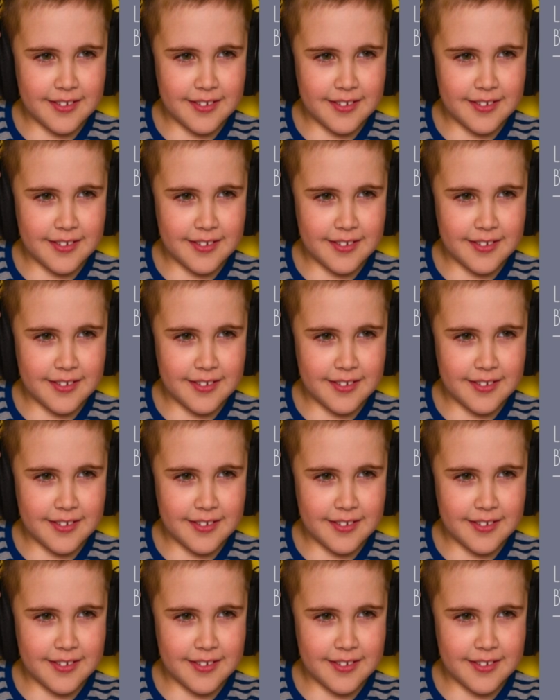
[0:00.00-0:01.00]

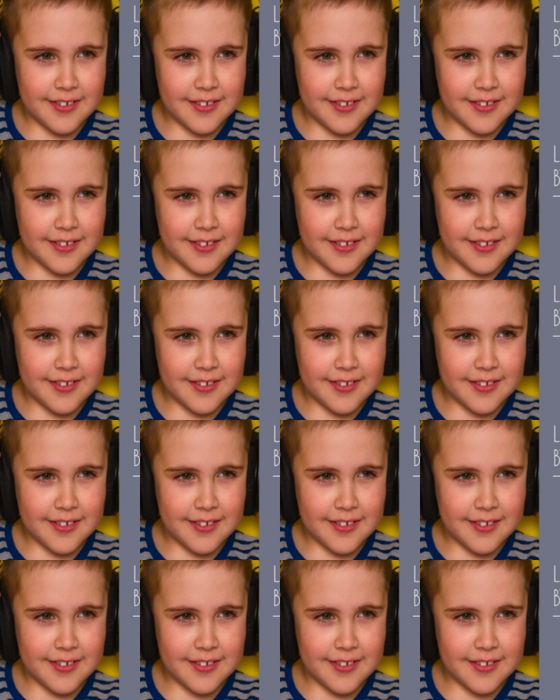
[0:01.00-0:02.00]

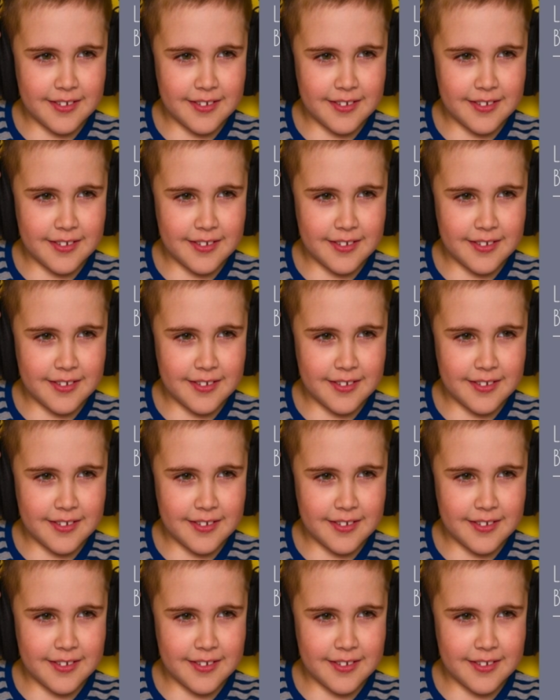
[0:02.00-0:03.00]

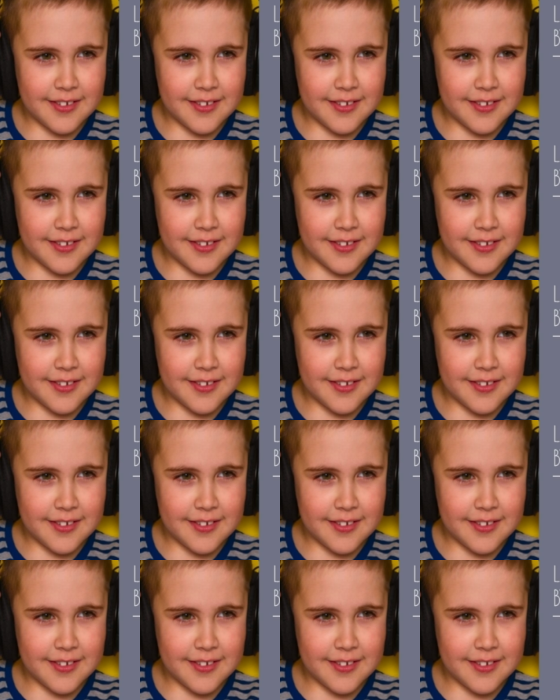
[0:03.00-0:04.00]

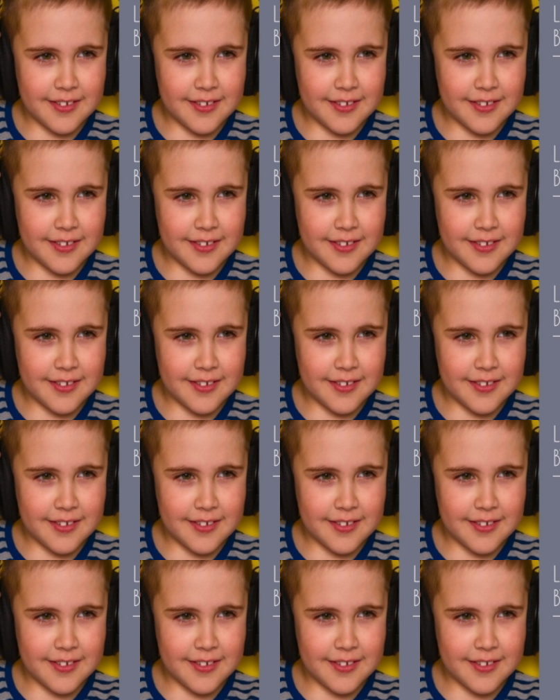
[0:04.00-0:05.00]

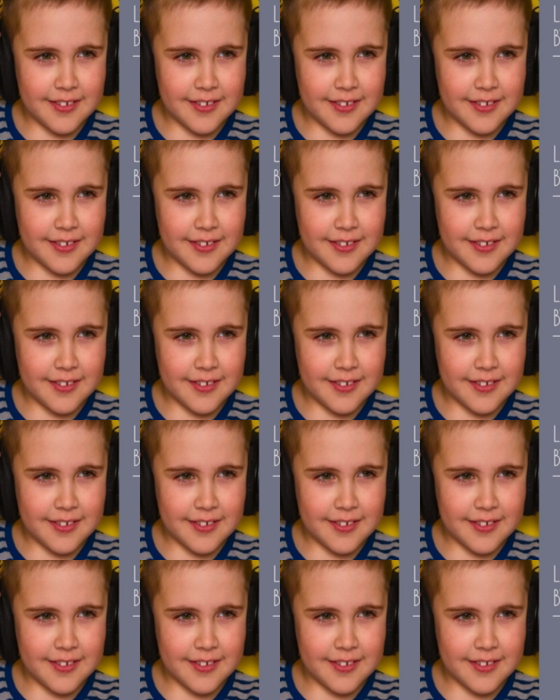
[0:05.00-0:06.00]

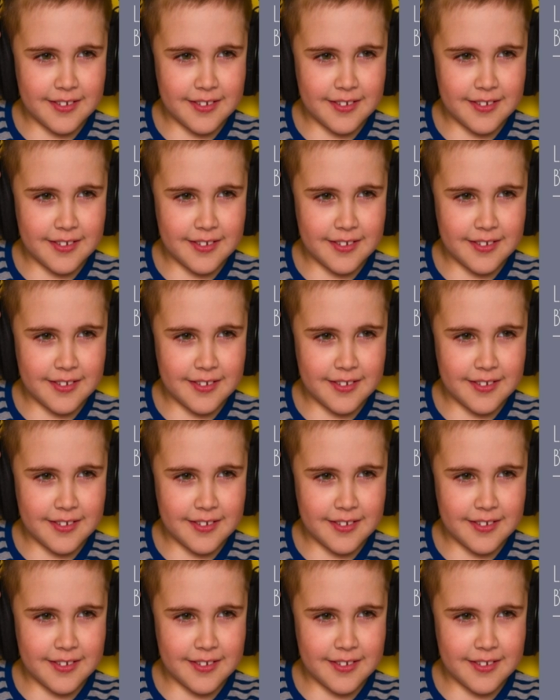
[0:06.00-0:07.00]

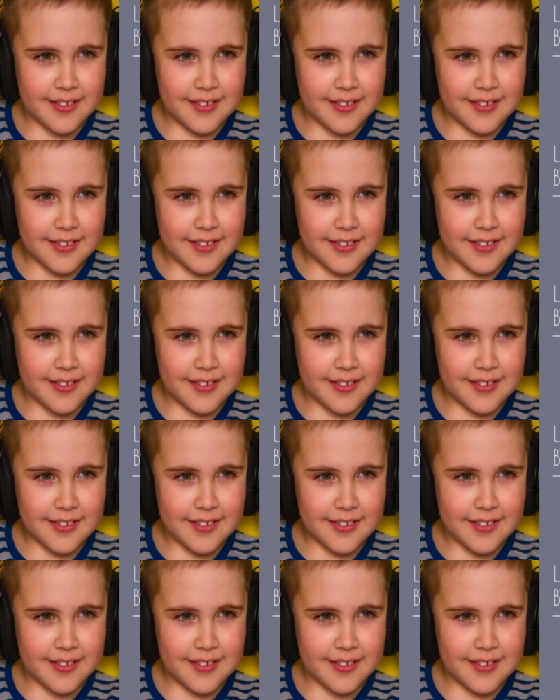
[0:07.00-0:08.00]
This is a still picture; no speech is visible.